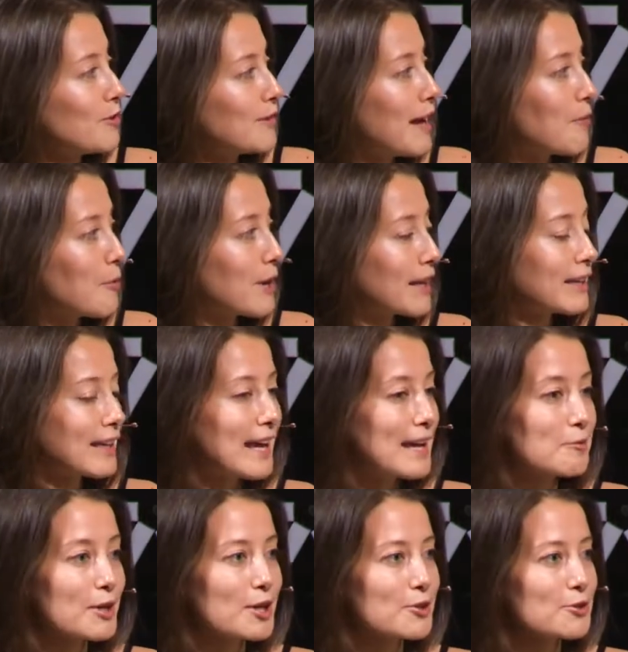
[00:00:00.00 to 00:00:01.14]
Now, can
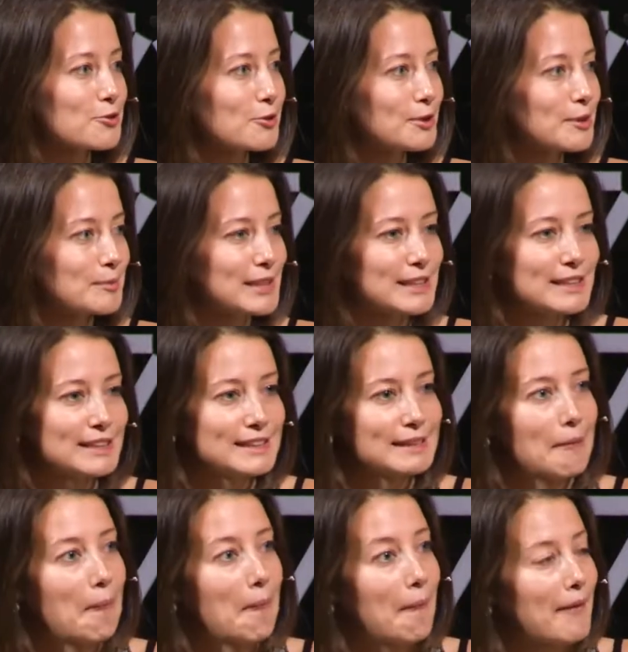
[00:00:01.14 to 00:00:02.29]
we control the machines?
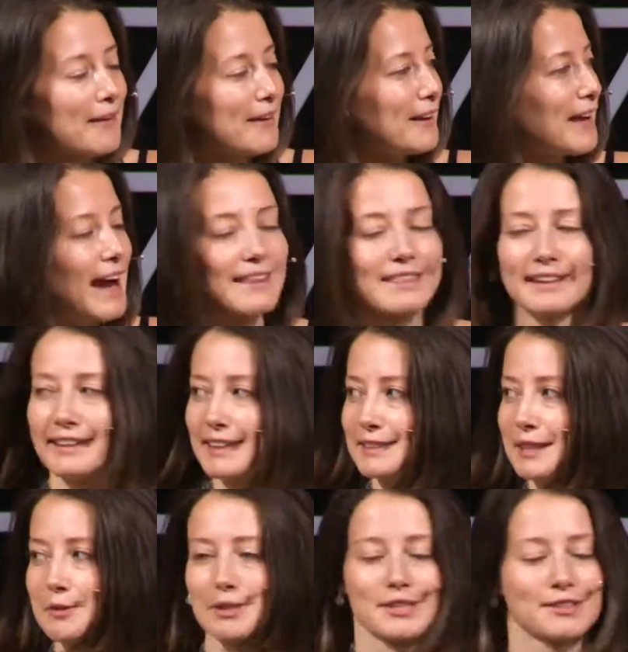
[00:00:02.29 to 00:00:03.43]
I think that's a
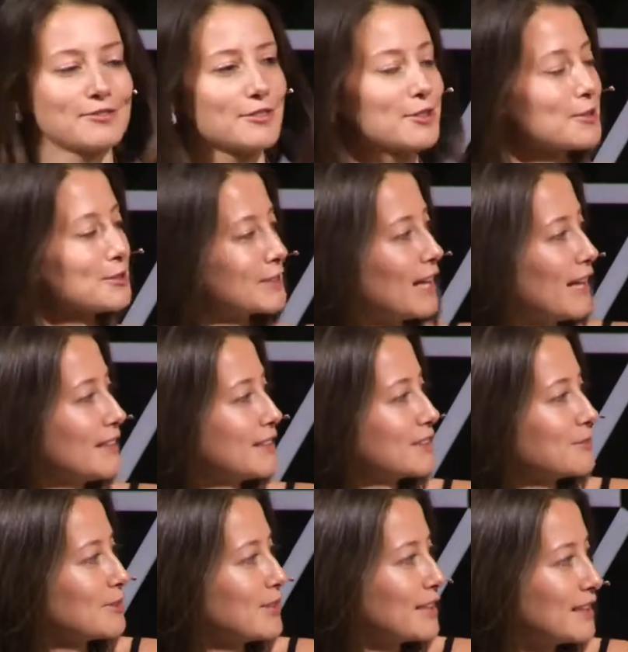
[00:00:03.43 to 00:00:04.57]
question for those guys,
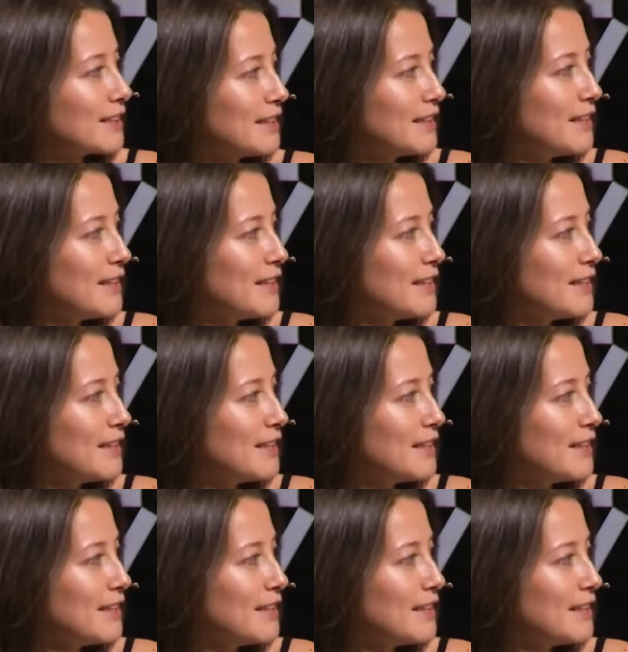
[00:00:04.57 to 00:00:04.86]
really.